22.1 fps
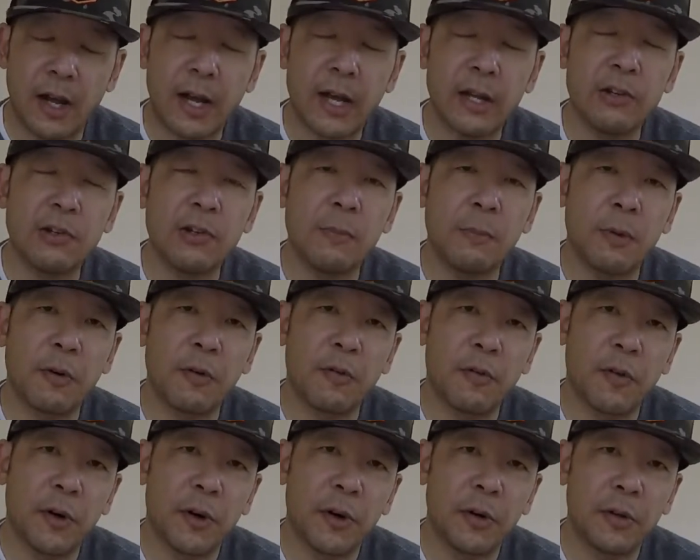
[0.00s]
I actually
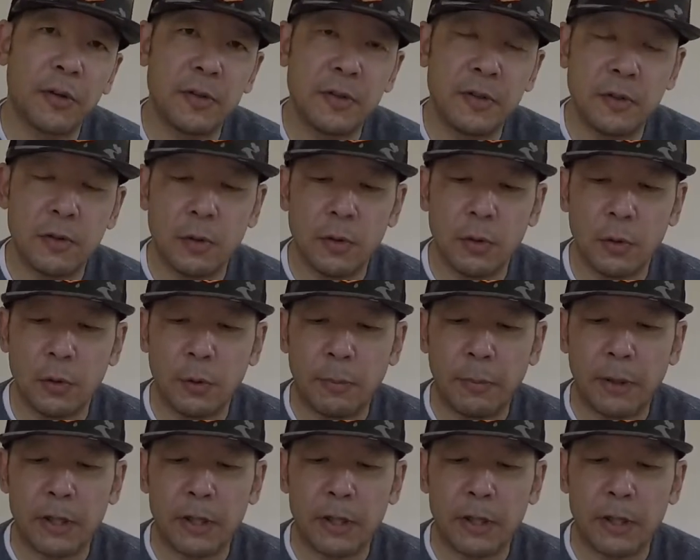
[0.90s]
prefer to